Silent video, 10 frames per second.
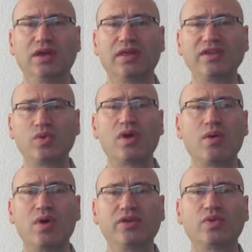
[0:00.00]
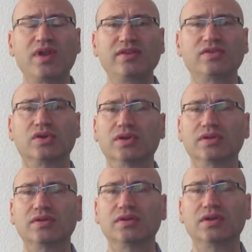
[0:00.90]
That's where I was when I
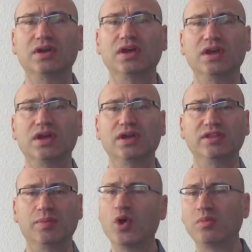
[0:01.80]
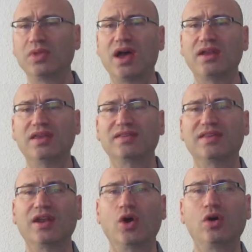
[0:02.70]
started. The bottom line is
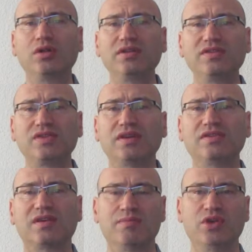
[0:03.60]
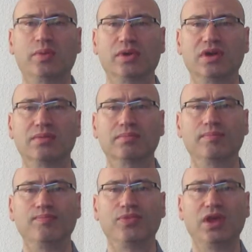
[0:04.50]
that all these things can be overcome.
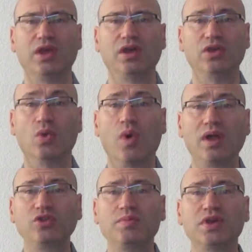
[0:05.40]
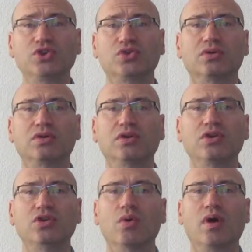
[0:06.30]
You want to make sure
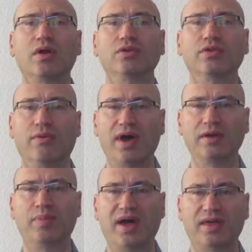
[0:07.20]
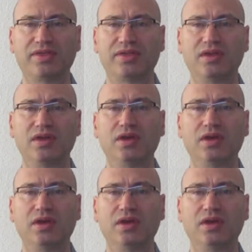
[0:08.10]
you are on the right path.